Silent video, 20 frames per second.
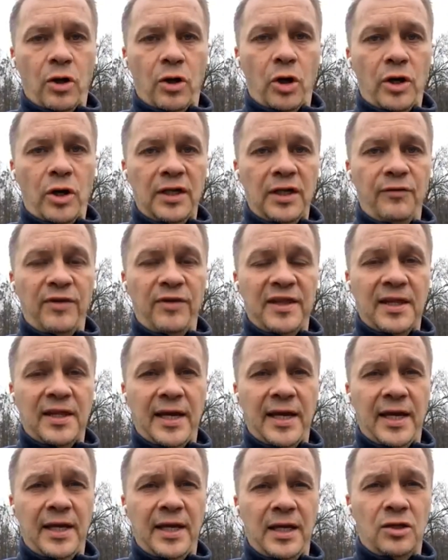Early, when
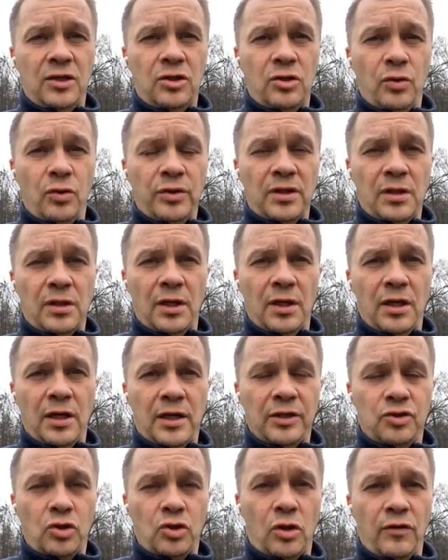they took the
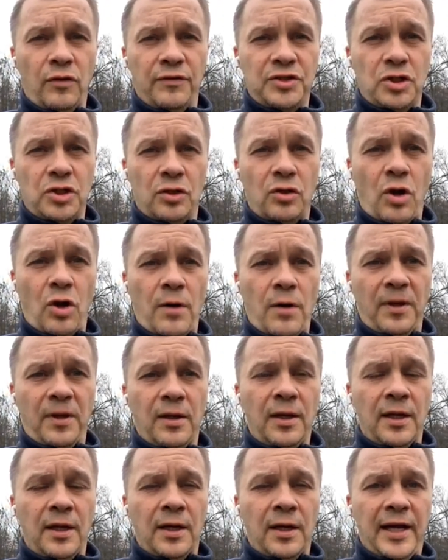control over
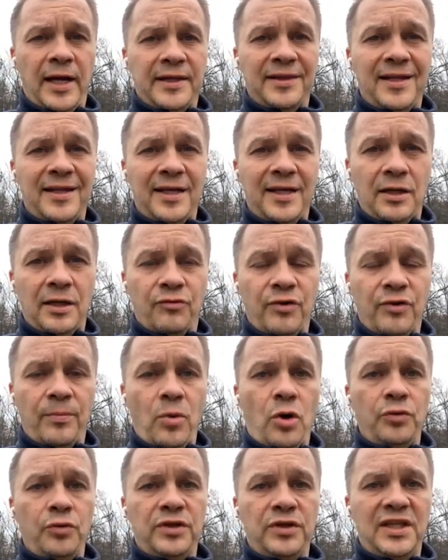Chernobyl and the
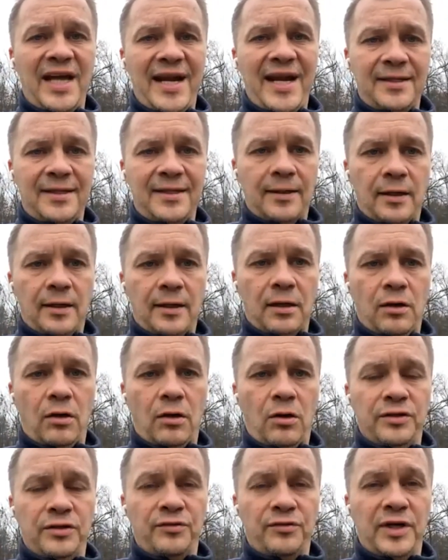remote data
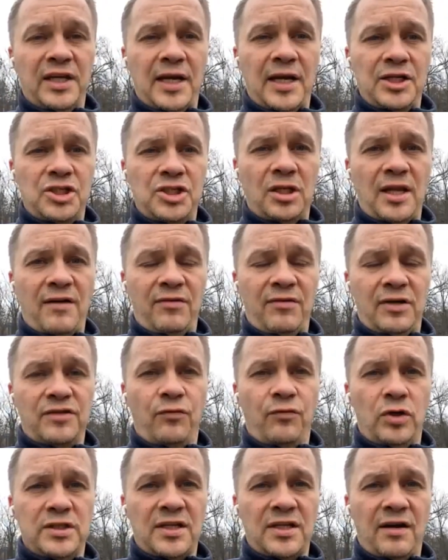on radiation levels
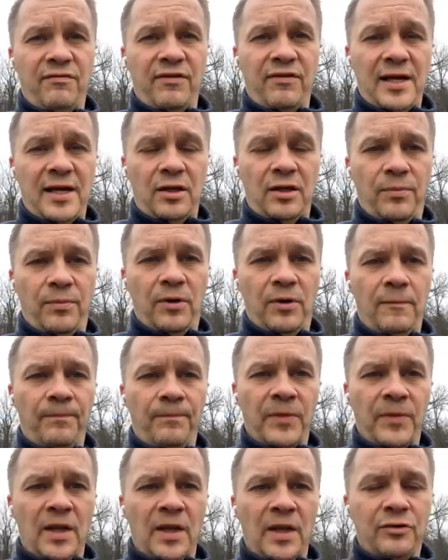was available,
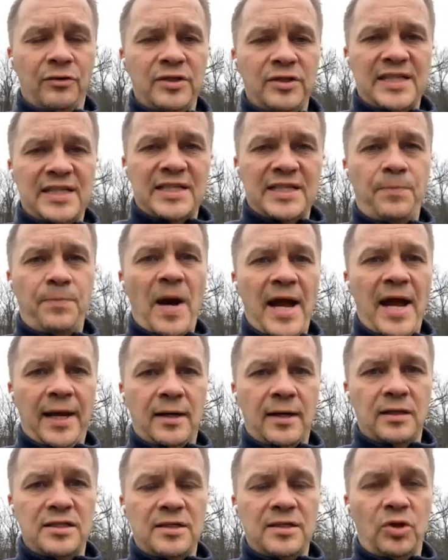there was a spike,
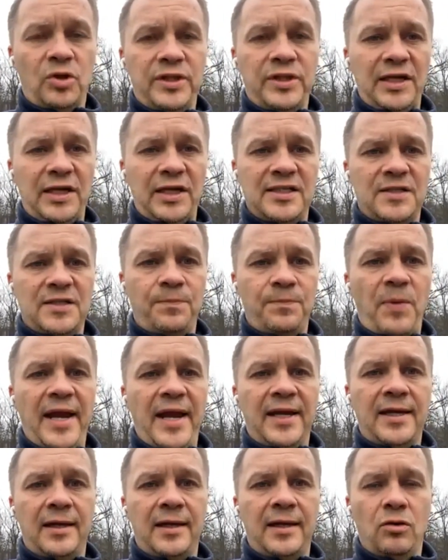simultaneous
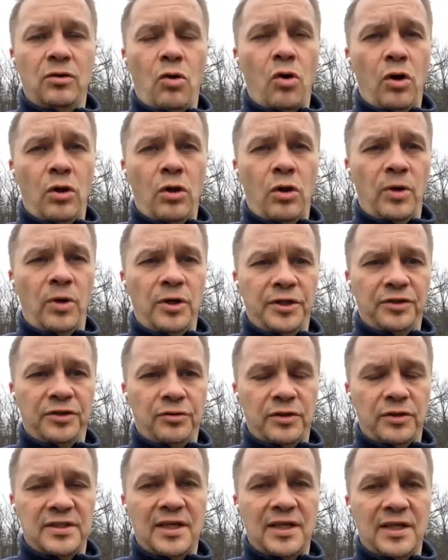spike in all
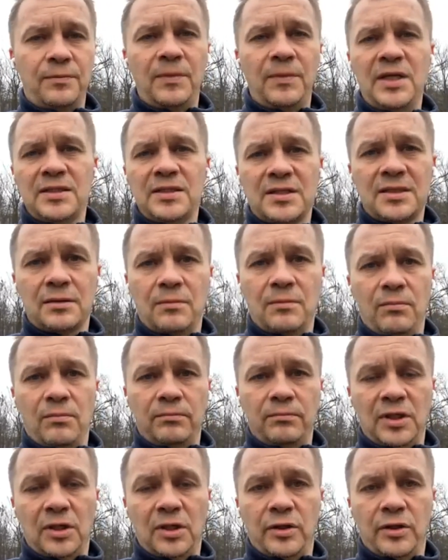monitors. That means,
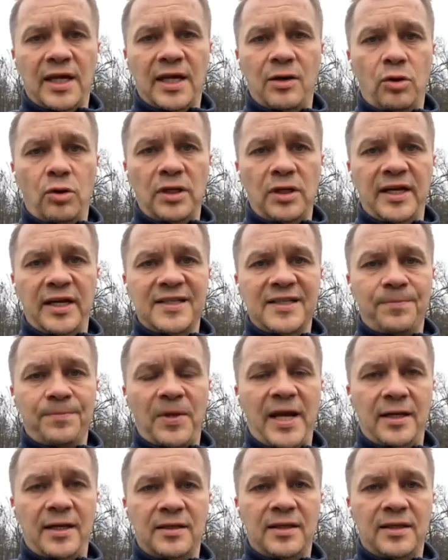it can only
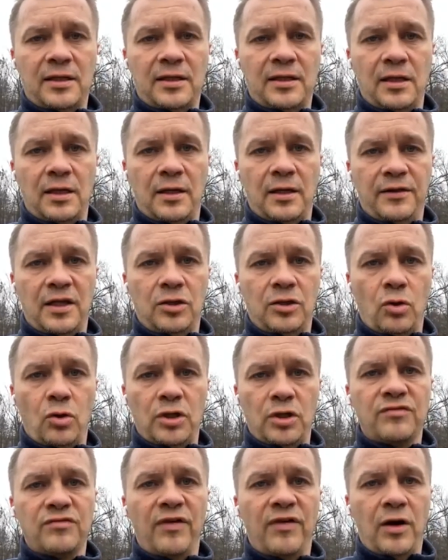explain that the
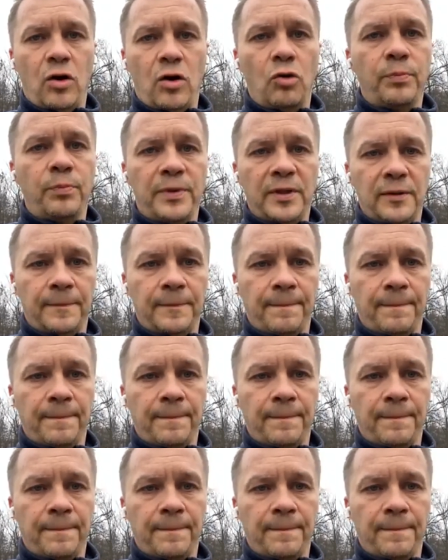doors were open.